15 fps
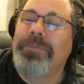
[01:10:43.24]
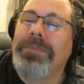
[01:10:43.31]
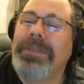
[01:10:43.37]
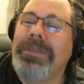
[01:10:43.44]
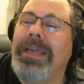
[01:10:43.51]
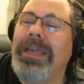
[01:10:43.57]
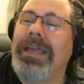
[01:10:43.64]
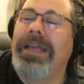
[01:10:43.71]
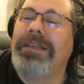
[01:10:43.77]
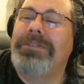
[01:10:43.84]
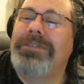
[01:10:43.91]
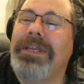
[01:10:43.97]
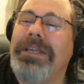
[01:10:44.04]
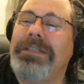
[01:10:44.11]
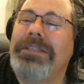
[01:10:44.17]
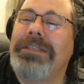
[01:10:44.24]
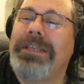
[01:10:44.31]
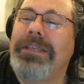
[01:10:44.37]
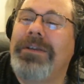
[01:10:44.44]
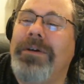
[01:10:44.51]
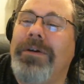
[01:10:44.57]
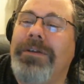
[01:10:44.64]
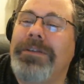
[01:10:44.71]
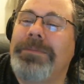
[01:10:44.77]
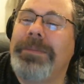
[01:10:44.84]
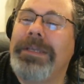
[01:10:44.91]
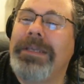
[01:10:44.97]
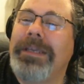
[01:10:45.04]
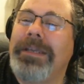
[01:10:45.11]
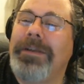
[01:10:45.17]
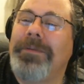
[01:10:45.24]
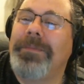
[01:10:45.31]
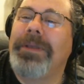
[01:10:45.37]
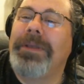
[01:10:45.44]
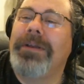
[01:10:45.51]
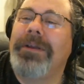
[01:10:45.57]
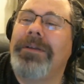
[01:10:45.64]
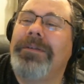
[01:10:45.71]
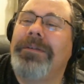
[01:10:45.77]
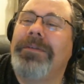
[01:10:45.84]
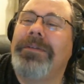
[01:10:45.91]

Yeah, Jen T calls me Care Bear.